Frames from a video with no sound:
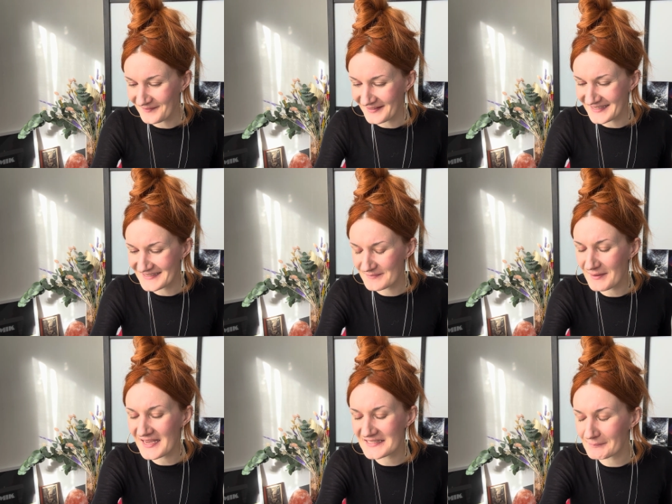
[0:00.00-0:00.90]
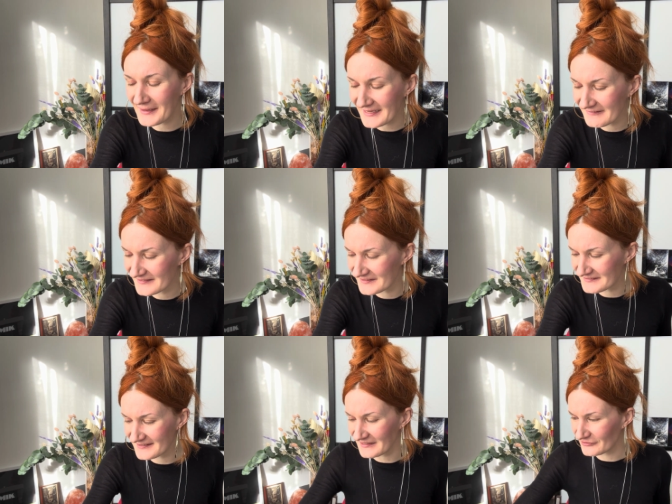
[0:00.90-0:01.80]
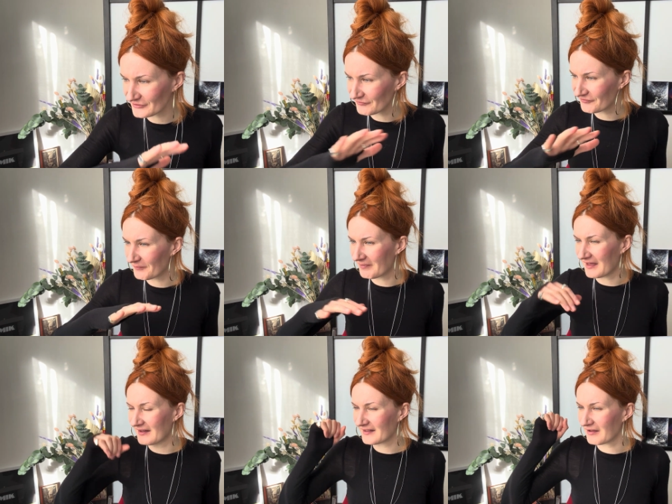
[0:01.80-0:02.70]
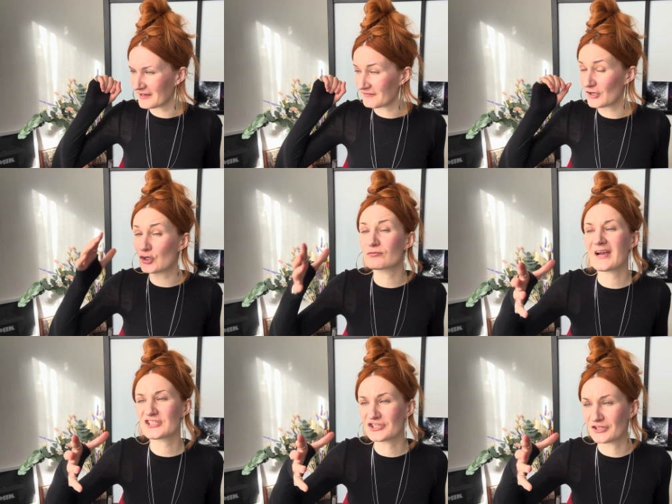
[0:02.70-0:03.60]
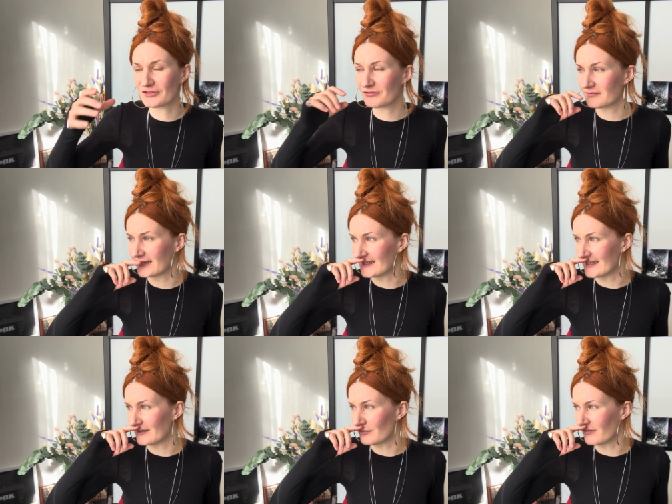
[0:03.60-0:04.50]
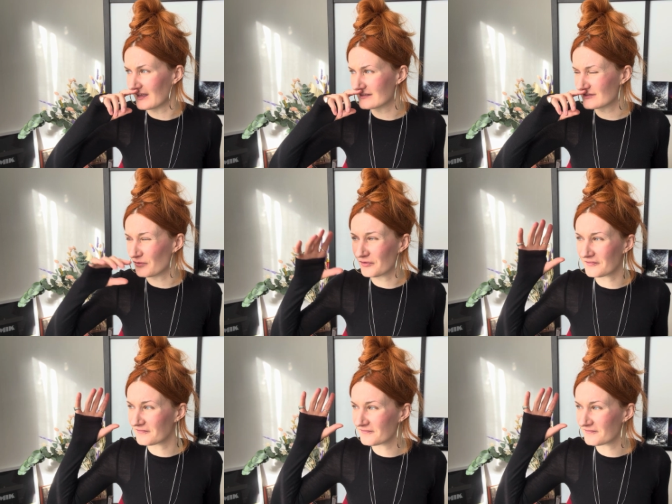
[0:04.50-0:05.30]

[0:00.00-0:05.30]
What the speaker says: It's making the distinction from that kind of aggression, really, or that sort of